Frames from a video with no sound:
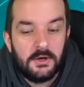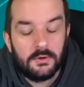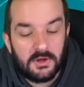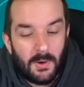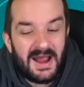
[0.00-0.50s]

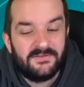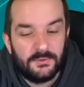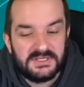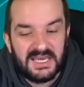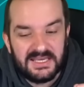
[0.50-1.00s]
Although
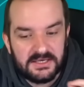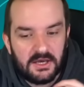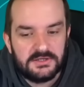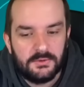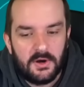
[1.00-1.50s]
afterwards, it is
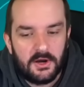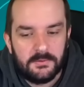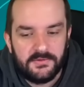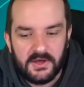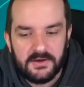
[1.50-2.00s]
Arsenal at home
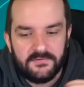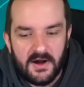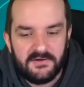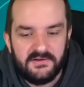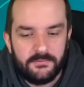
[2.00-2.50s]

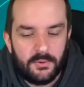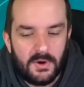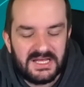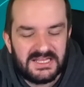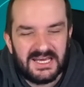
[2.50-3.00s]
35, Liverpool
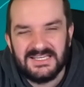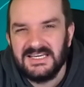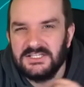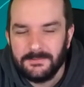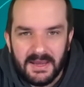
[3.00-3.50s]
away
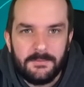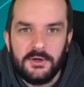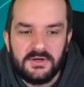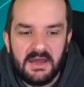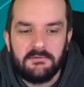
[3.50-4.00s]
36. So maybe
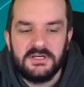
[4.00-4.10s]
you'd get rid of